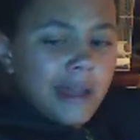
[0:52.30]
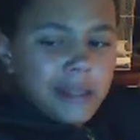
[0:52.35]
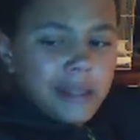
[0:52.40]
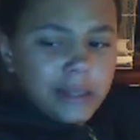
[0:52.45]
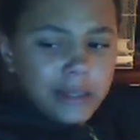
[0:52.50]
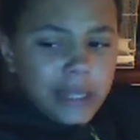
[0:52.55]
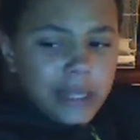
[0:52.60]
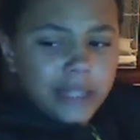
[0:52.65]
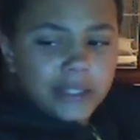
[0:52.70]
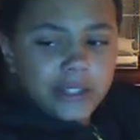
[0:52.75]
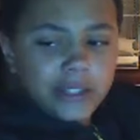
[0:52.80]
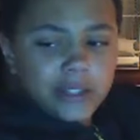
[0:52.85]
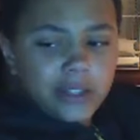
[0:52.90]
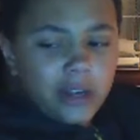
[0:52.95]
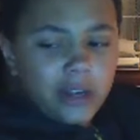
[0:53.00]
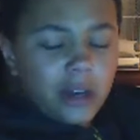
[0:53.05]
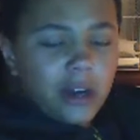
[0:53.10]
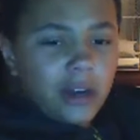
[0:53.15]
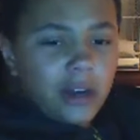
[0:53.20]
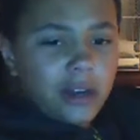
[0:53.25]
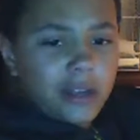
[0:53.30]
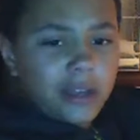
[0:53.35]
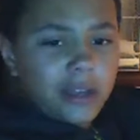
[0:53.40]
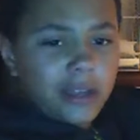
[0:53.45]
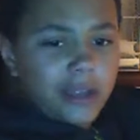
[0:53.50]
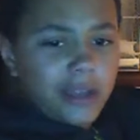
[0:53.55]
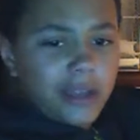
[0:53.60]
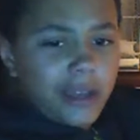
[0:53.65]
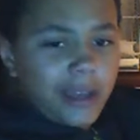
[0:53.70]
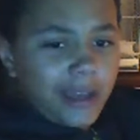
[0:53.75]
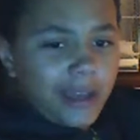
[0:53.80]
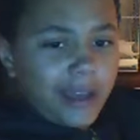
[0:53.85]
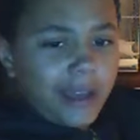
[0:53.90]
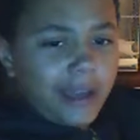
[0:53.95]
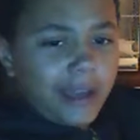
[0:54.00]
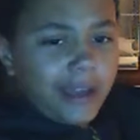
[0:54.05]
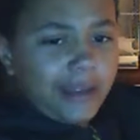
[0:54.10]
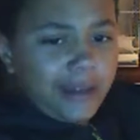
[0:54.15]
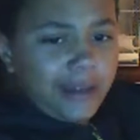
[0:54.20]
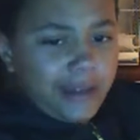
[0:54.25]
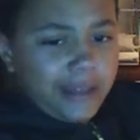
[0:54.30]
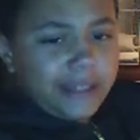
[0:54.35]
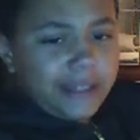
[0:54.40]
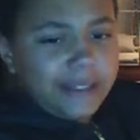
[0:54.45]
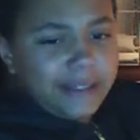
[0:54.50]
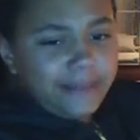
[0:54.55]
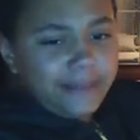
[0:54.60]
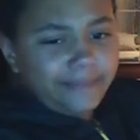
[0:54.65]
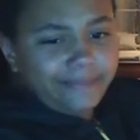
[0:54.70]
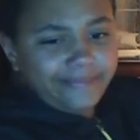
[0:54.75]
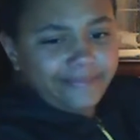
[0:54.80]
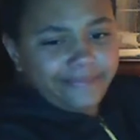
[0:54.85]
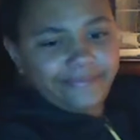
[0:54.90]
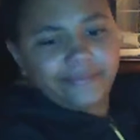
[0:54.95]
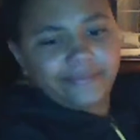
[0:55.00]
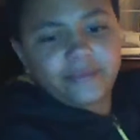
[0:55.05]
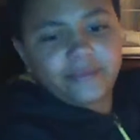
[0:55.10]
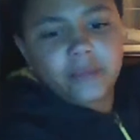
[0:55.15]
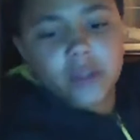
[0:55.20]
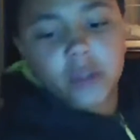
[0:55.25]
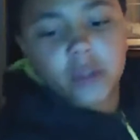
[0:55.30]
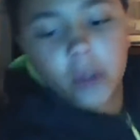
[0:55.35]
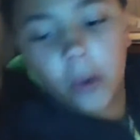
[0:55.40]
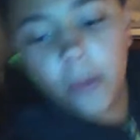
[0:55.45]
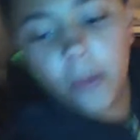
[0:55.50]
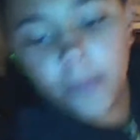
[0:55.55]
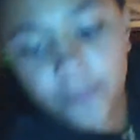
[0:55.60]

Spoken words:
Let's Talk at Night. So